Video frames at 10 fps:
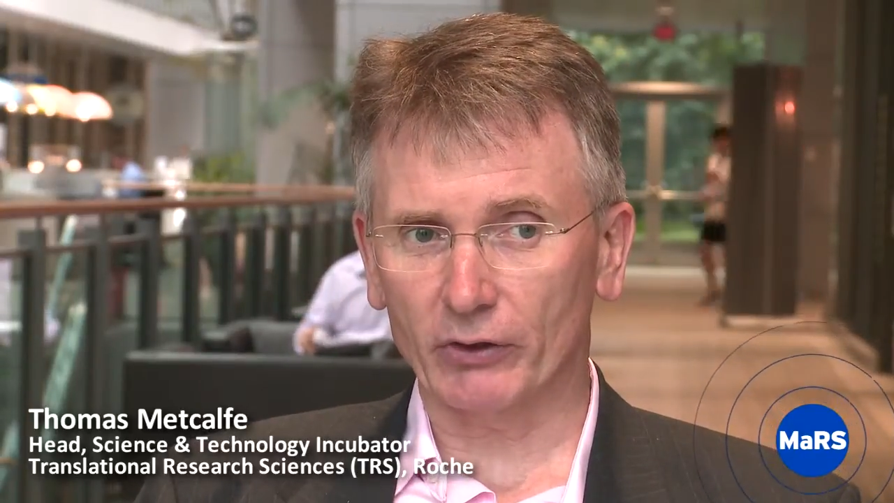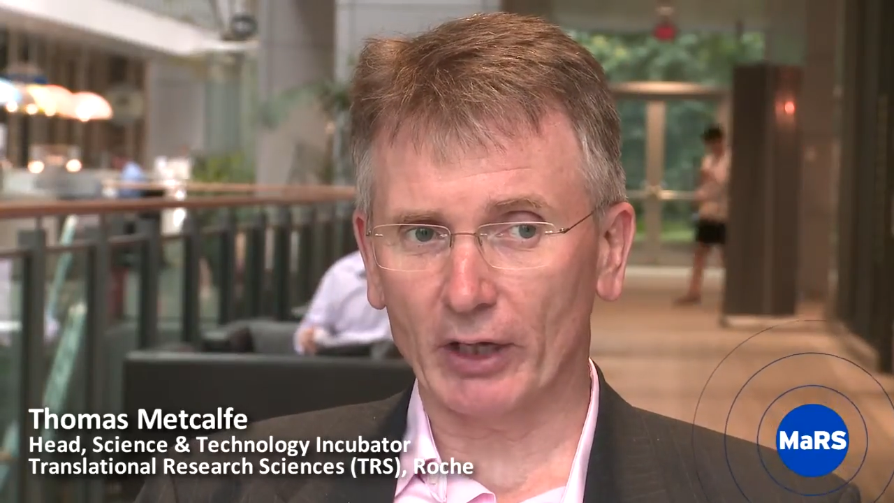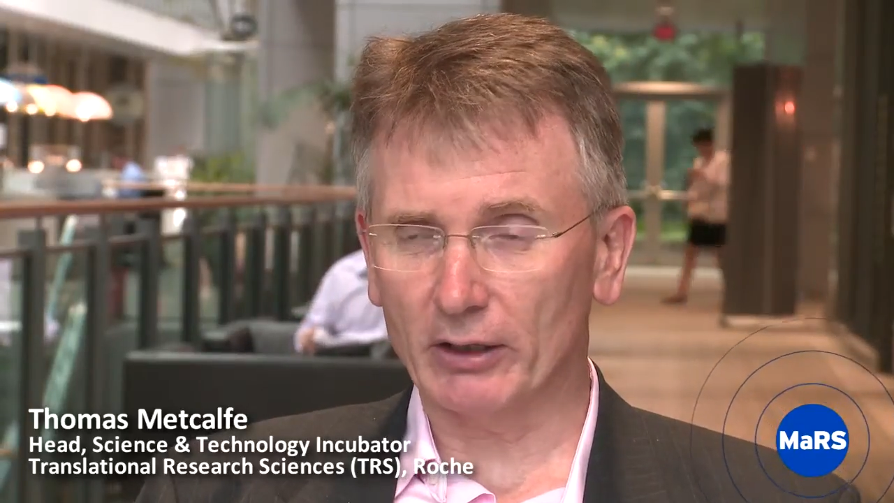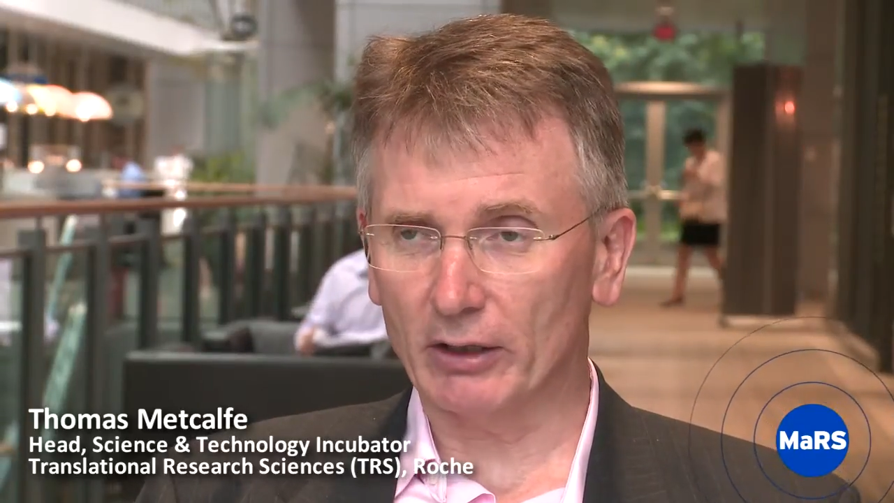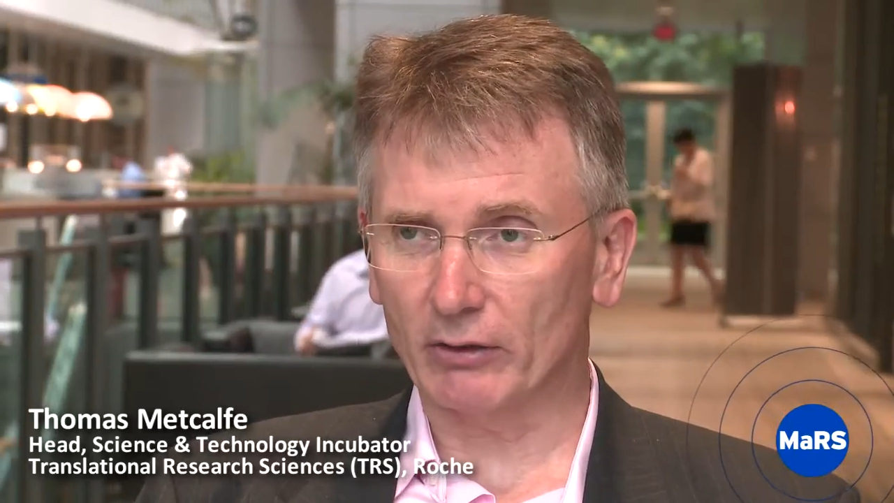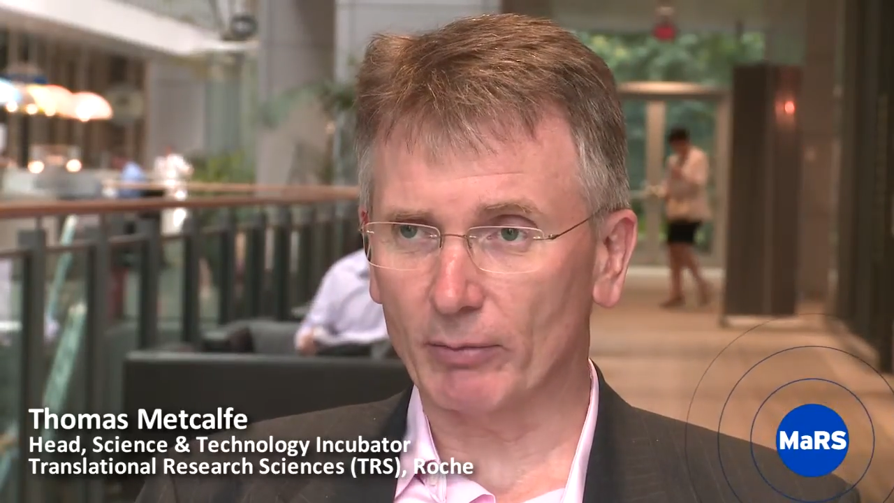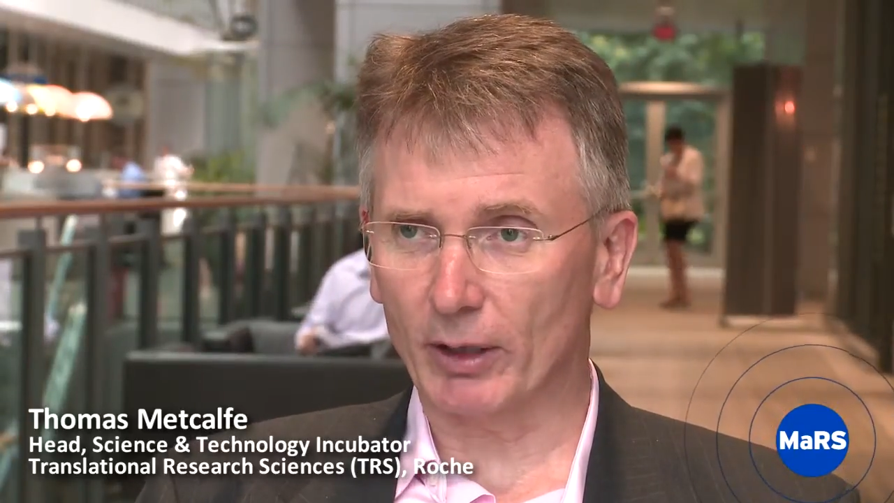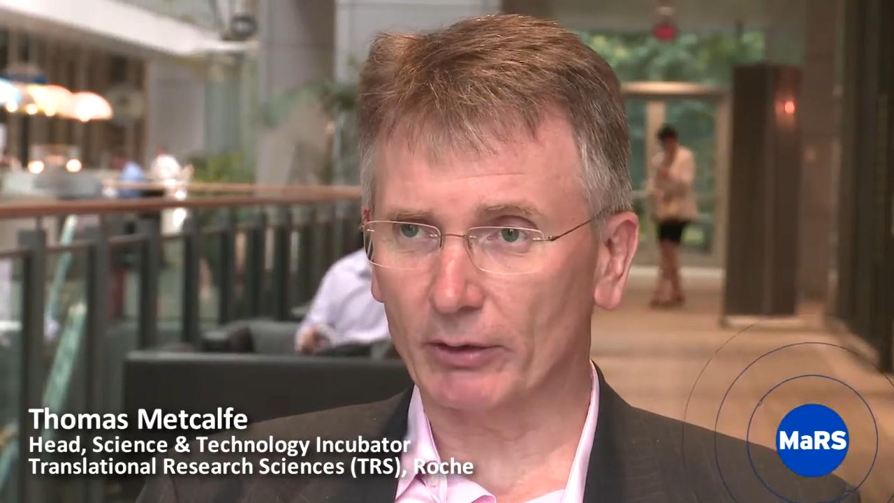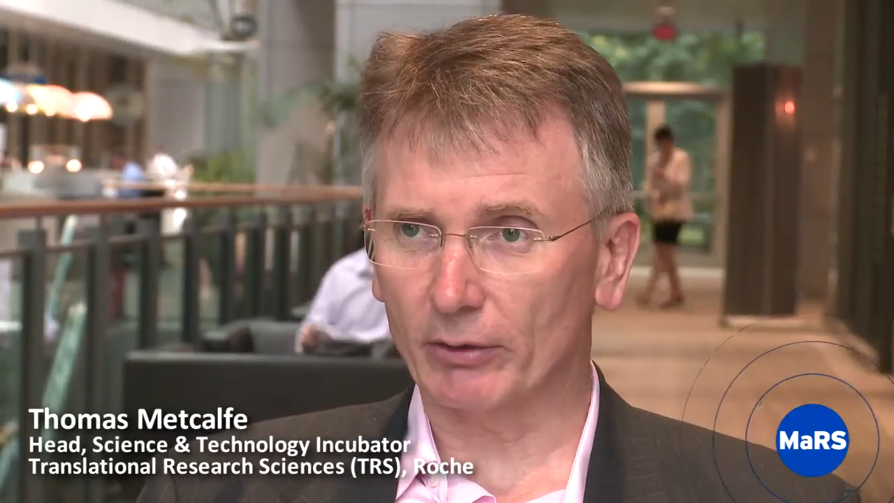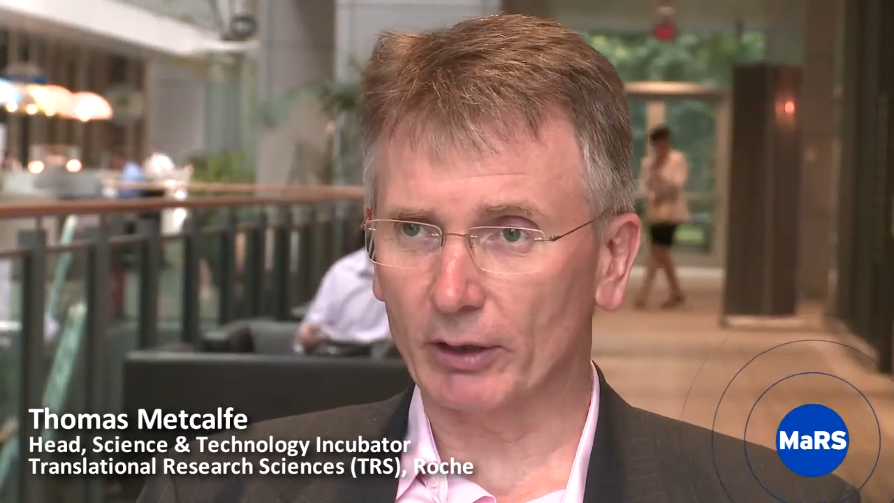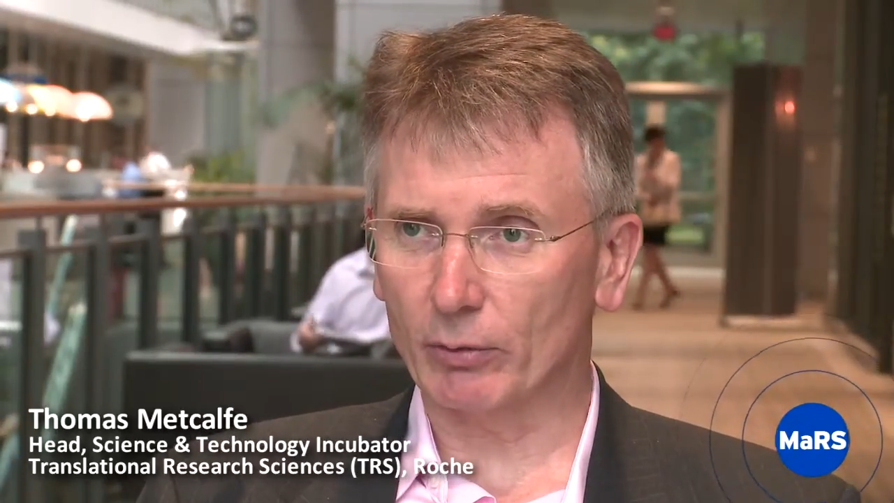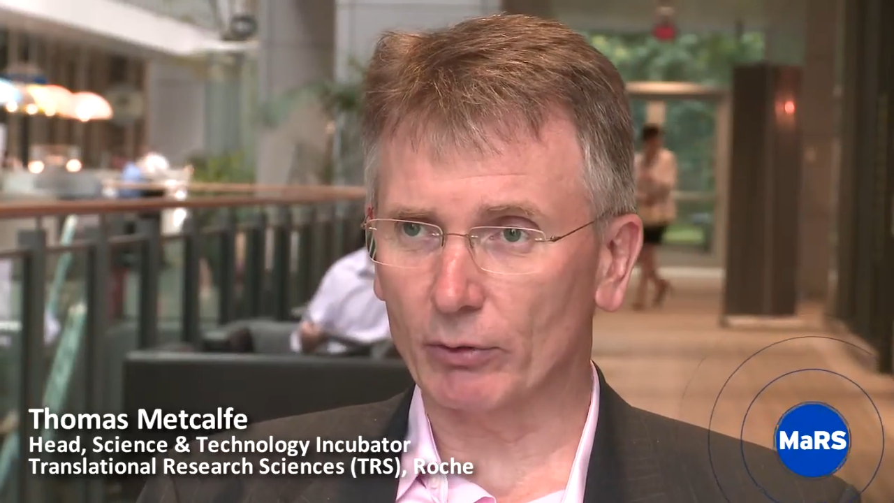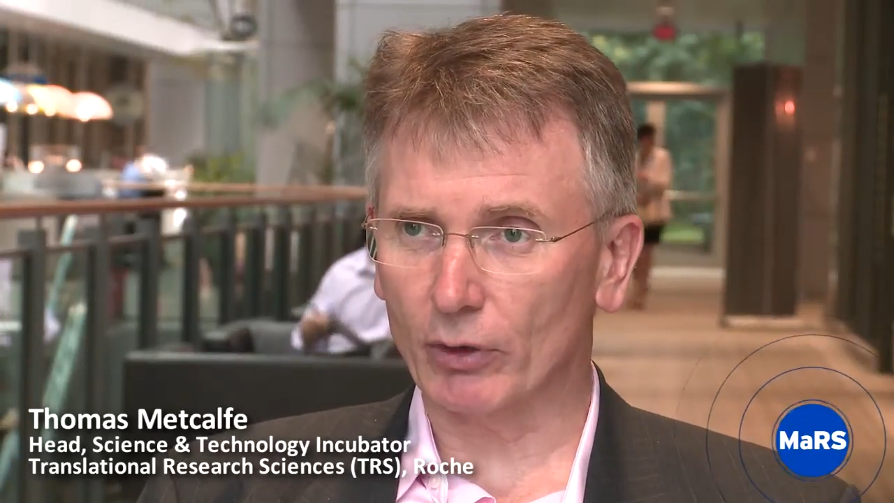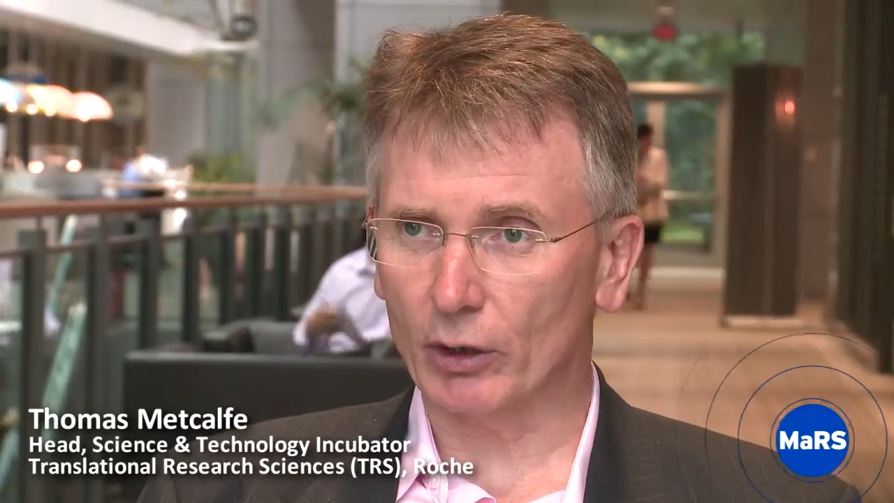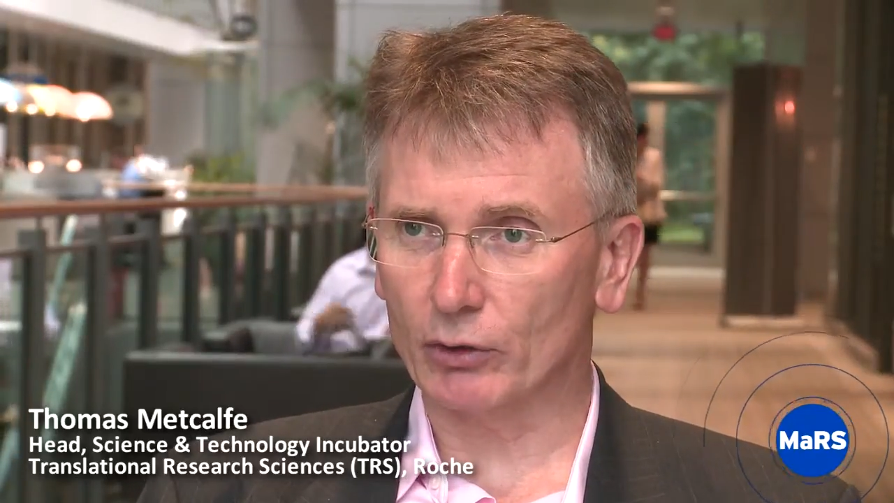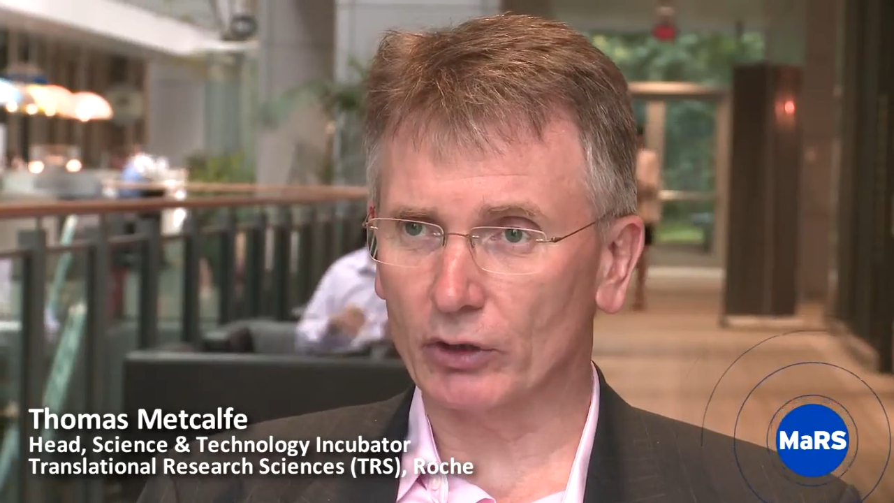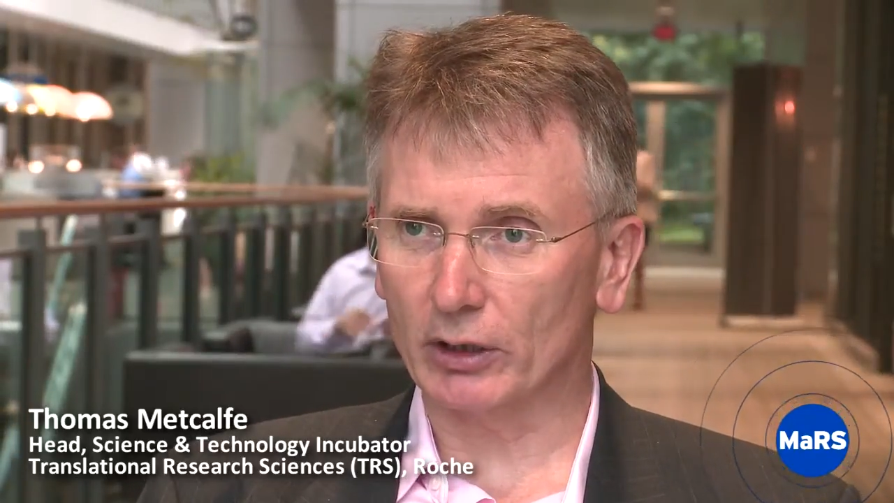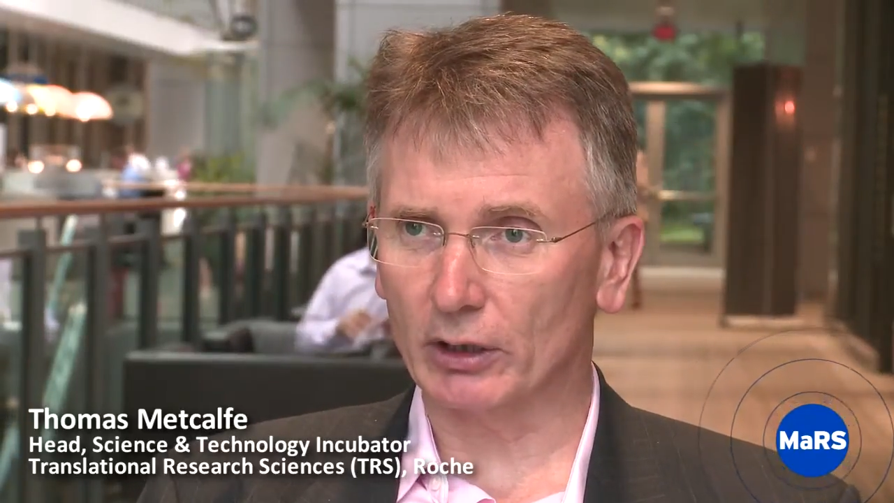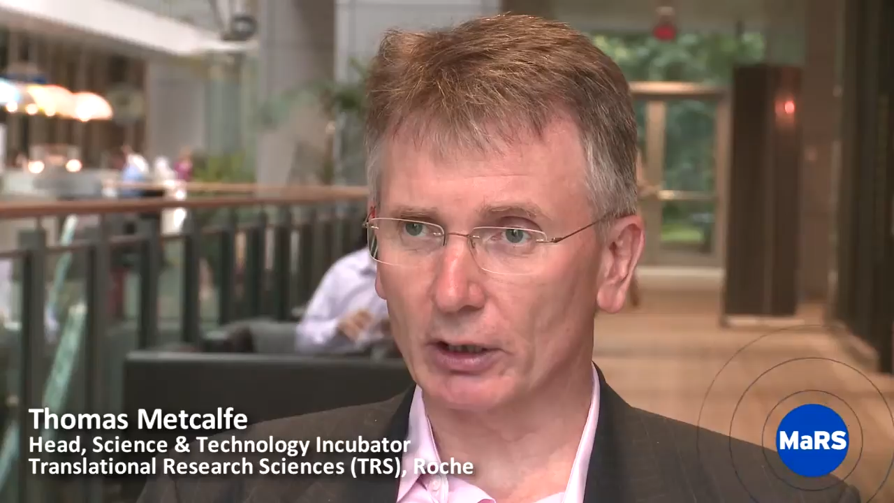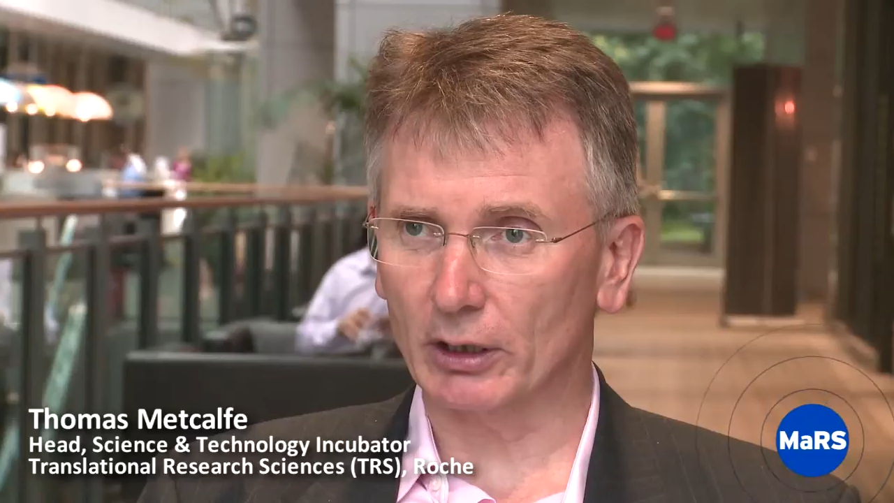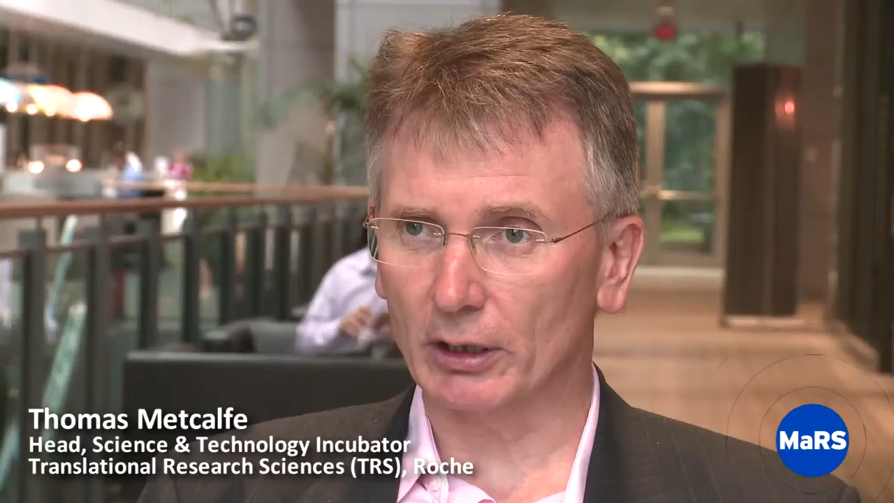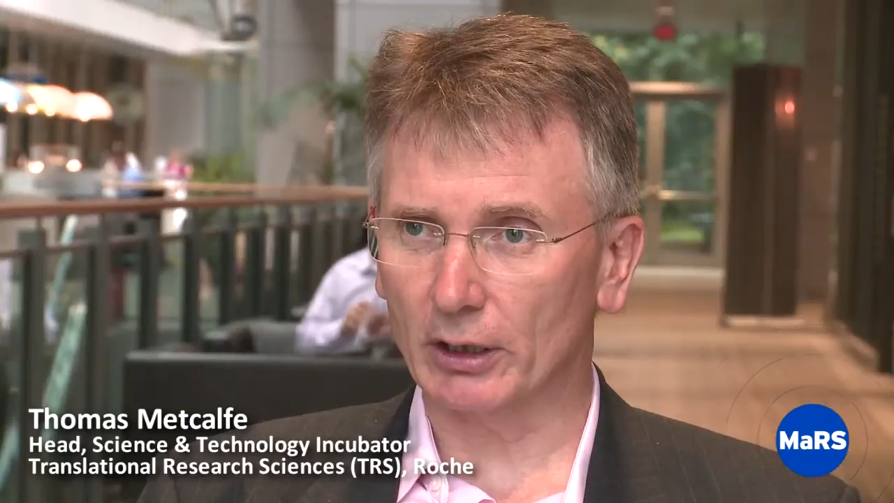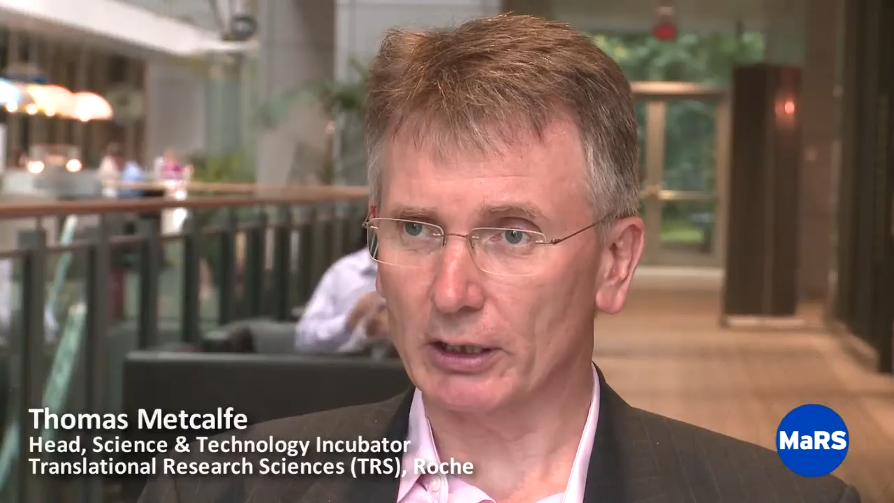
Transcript: 10 years of my career with Roche in, uh,